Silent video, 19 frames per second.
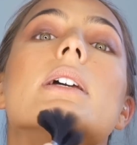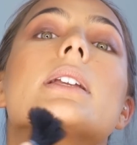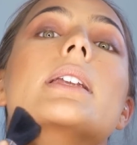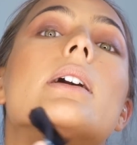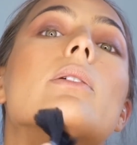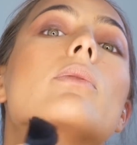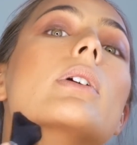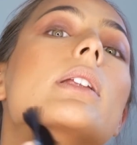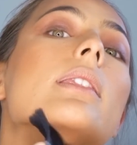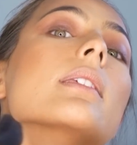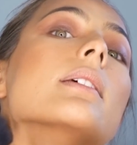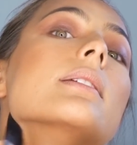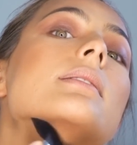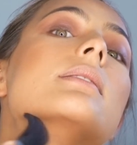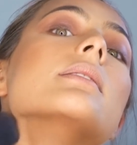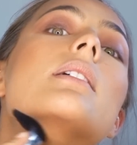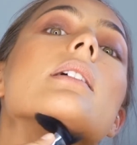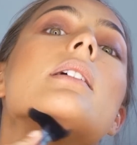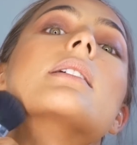Now what this
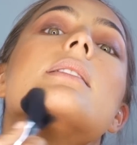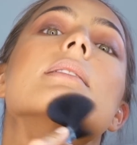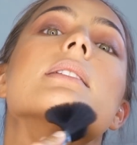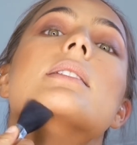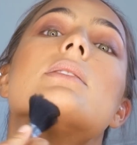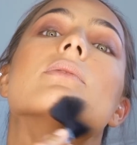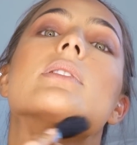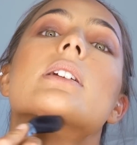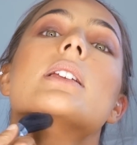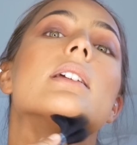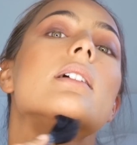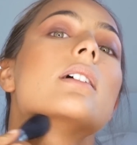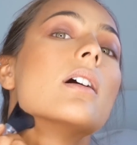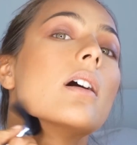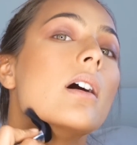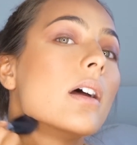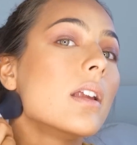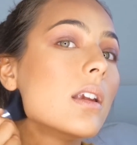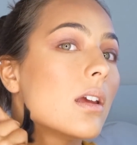does is really
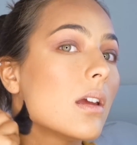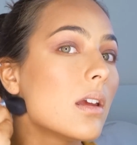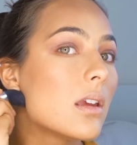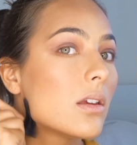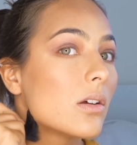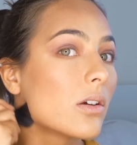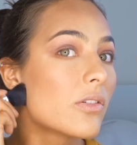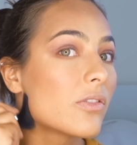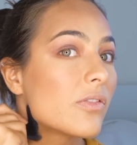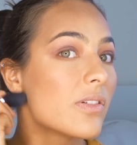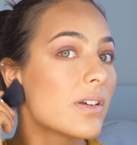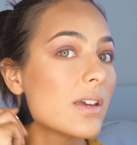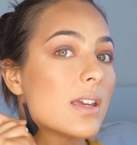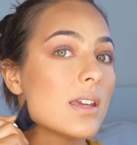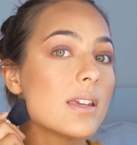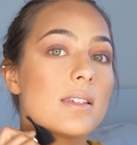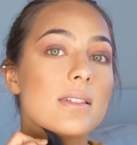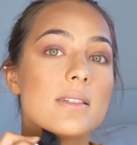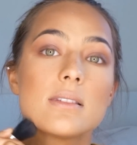cut your
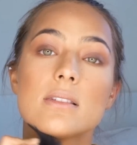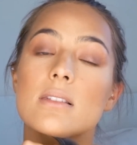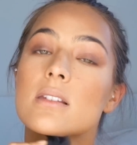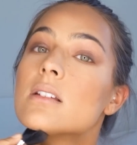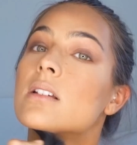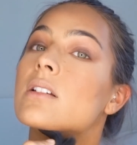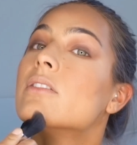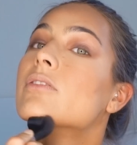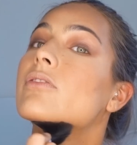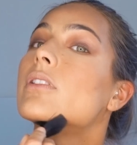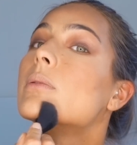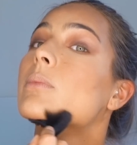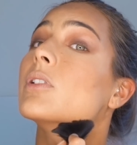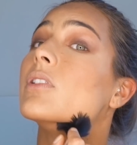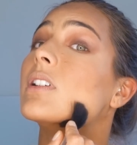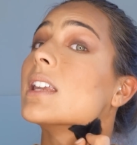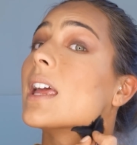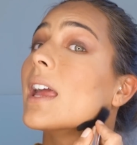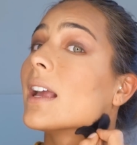face from
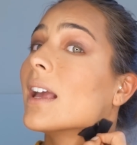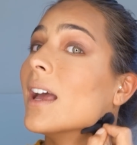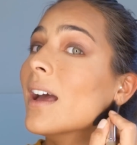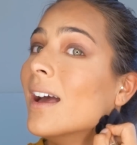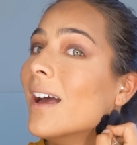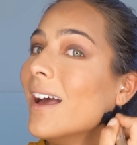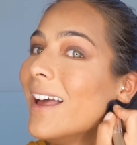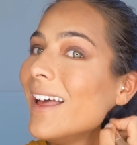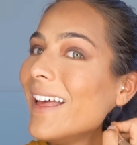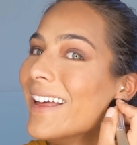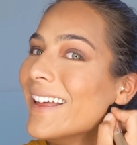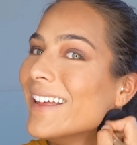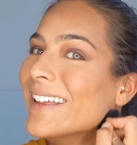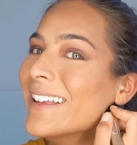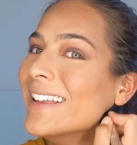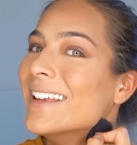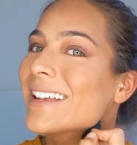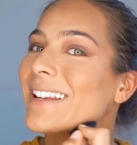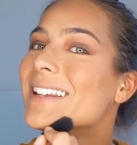your neck.
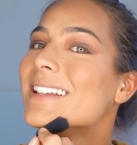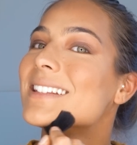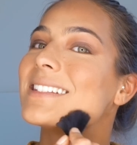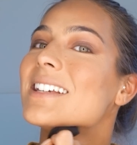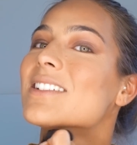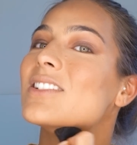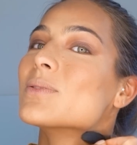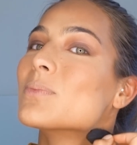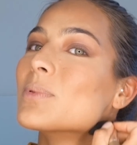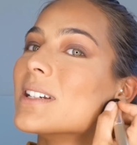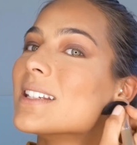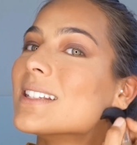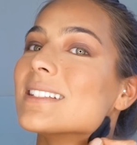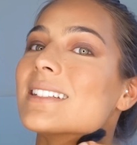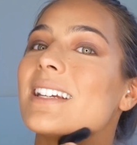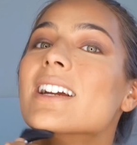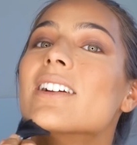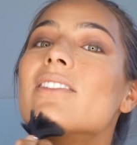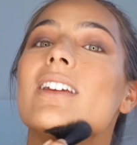That sounds pretty
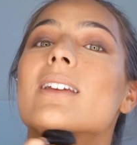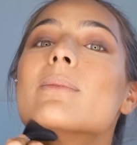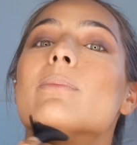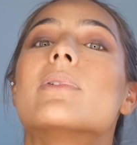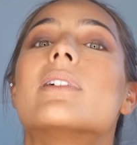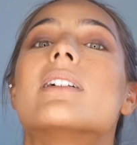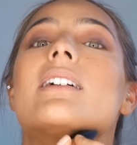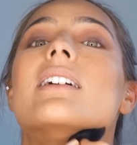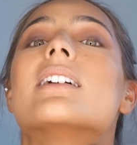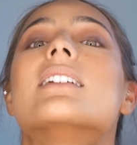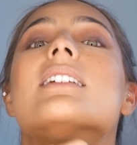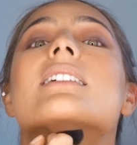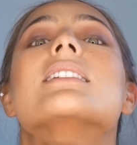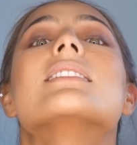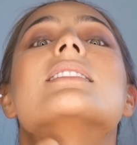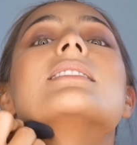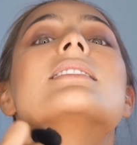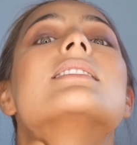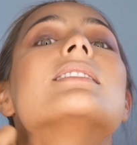scary, but
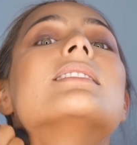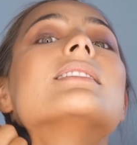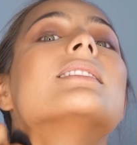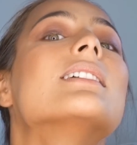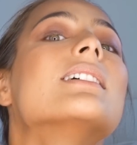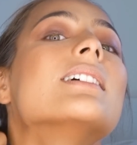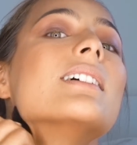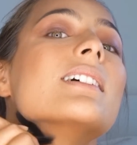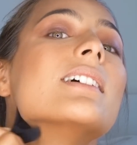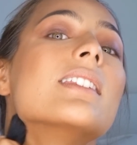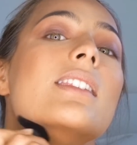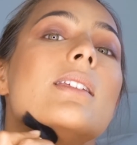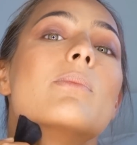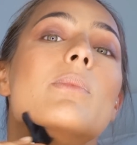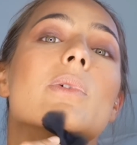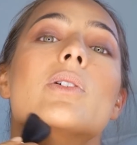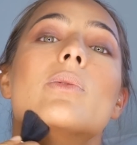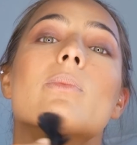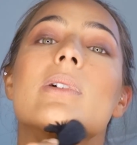the
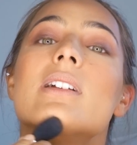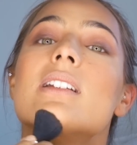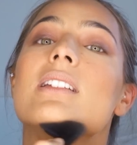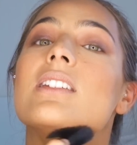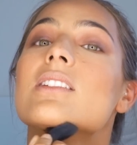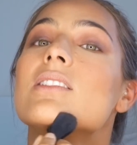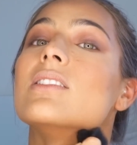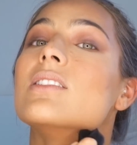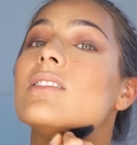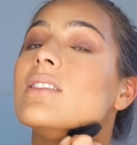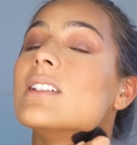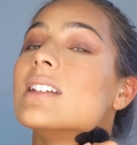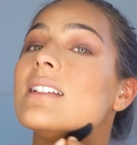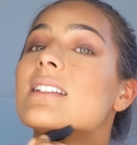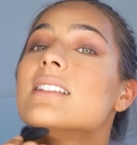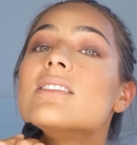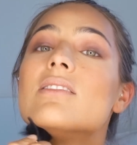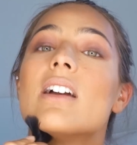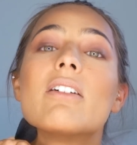moment you do
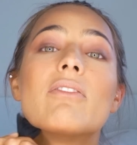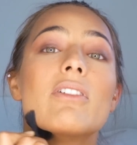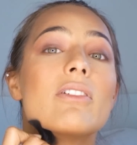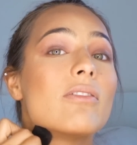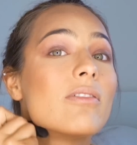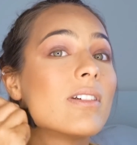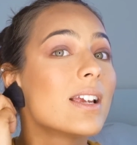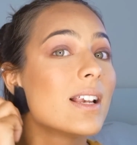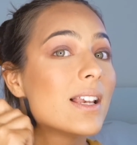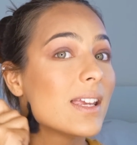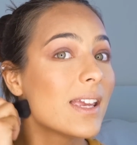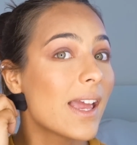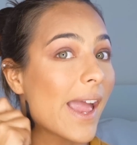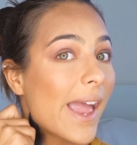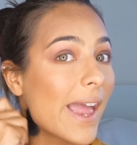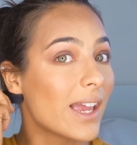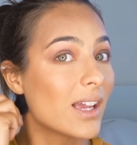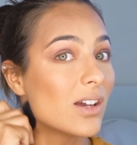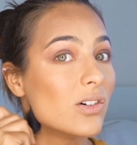this, you have a really
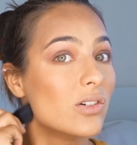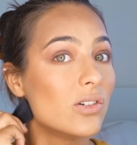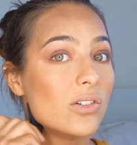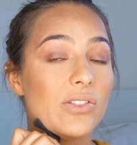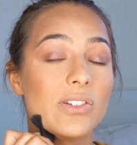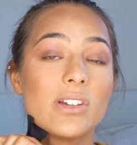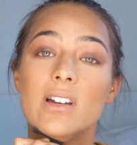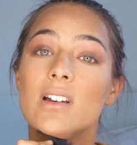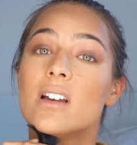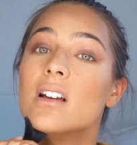angled